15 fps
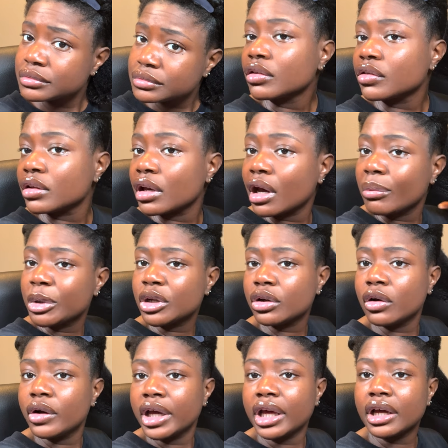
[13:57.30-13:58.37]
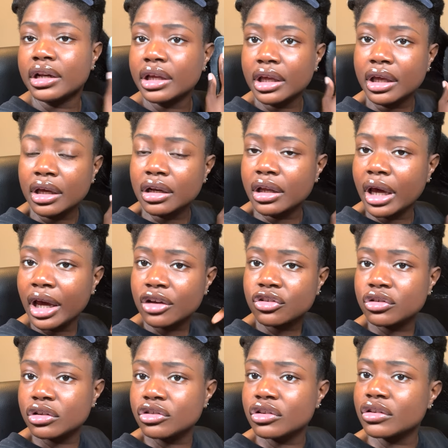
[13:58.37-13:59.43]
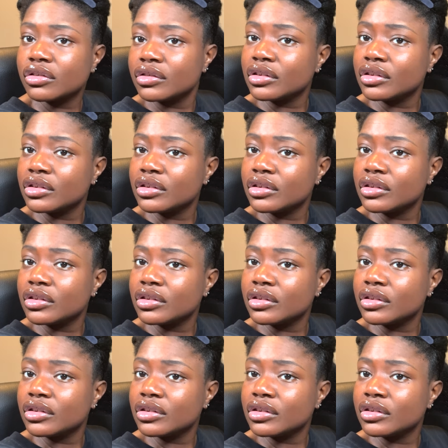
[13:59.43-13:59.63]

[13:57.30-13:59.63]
So yeah, I'm gonna go ahead and actually just